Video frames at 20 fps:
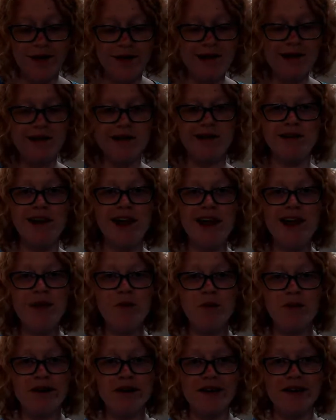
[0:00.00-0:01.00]
Today,
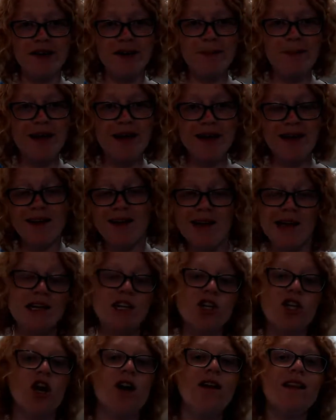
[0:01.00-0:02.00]
we're going to make
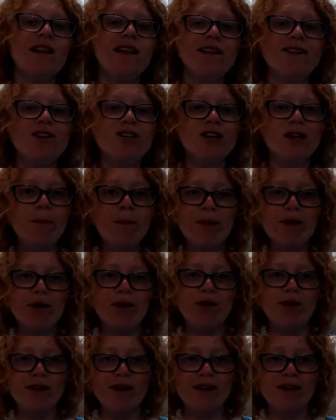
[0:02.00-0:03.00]
chocolate chip
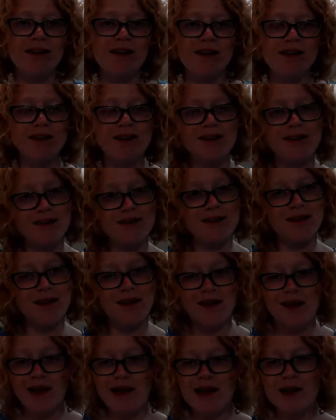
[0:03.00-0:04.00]
cookies.
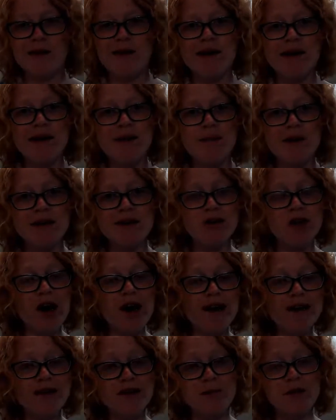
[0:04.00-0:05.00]
Now, we're going to be
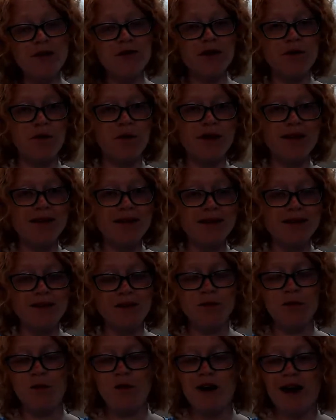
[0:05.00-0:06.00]
trying some different
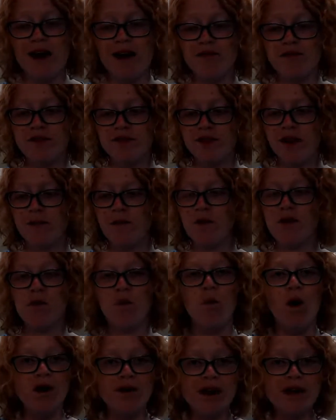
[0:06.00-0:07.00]
ones. We'll have some with
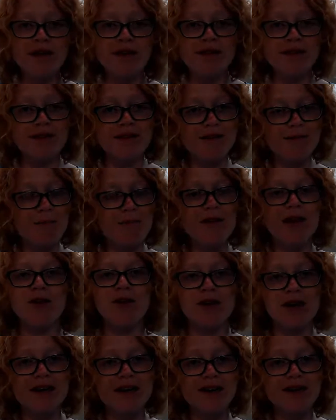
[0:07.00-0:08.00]
walnuts
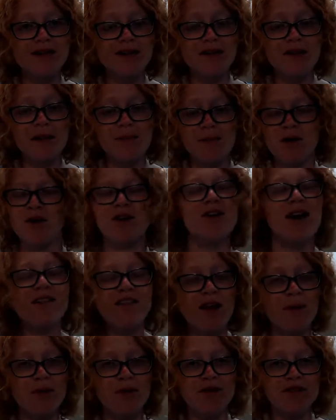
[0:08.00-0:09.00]
and crickets in them, or
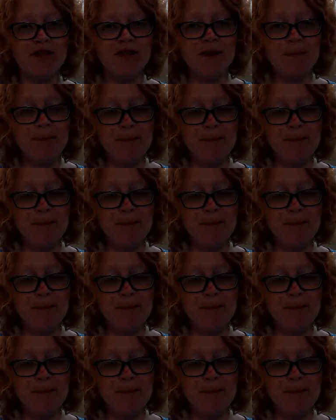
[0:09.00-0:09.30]
grasshoppers in them,